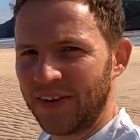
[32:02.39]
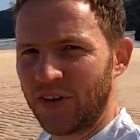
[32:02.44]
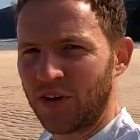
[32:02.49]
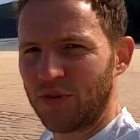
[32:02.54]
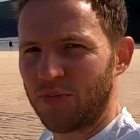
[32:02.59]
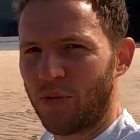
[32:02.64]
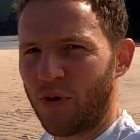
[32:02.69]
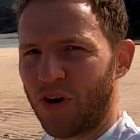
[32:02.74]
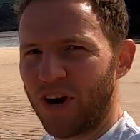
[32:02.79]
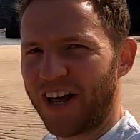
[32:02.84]

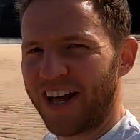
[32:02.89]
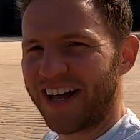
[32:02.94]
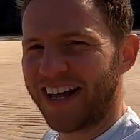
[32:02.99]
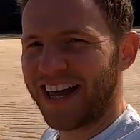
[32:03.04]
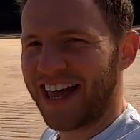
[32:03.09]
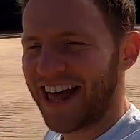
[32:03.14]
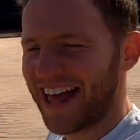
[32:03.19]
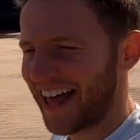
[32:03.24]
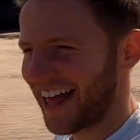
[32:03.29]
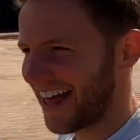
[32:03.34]
Good
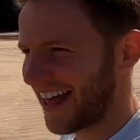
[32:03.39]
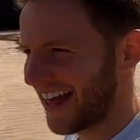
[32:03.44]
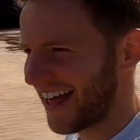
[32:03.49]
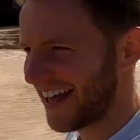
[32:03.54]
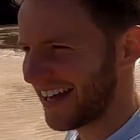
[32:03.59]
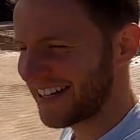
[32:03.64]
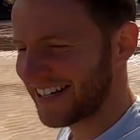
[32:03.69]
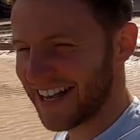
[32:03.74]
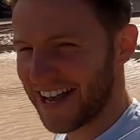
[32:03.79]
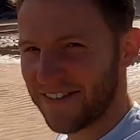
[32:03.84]
morning.
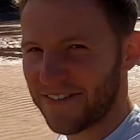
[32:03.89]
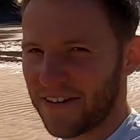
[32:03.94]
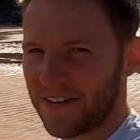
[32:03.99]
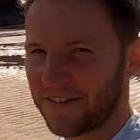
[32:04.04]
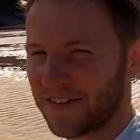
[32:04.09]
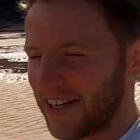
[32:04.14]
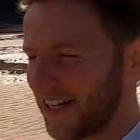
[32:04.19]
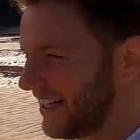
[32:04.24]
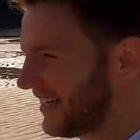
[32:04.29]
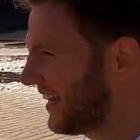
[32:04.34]
Day
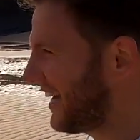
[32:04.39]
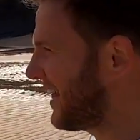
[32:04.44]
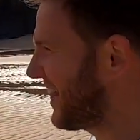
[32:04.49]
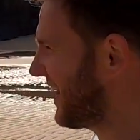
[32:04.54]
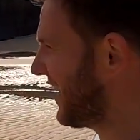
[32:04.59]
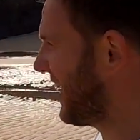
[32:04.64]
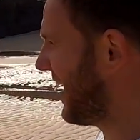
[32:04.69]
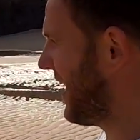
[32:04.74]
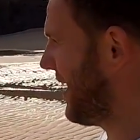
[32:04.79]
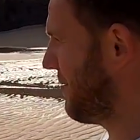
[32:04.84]
15, day of
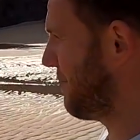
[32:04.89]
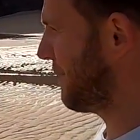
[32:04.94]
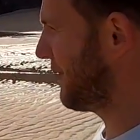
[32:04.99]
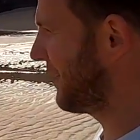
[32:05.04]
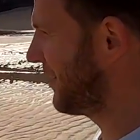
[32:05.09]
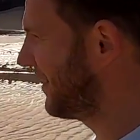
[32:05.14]
the Cape.